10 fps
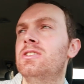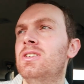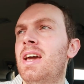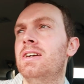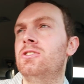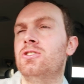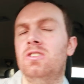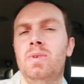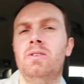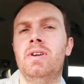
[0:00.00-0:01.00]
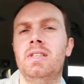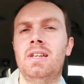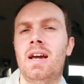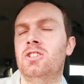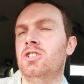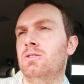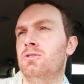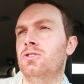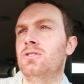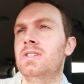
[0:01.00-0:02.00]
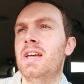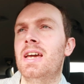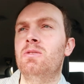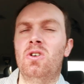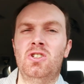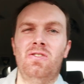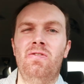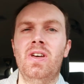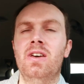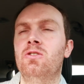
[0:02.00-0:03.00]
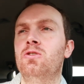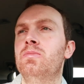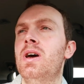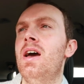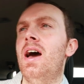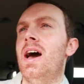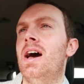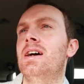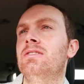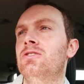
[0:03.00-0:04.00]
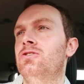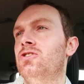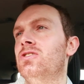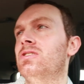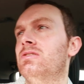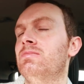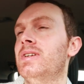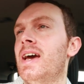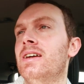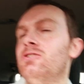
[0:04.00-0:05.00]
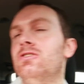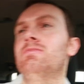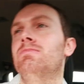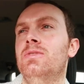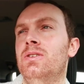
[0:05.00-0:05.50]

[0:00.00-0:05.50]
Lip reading: So yeah, it's just going to be a really nice chilled Sunday, watch a film and just, yeah, just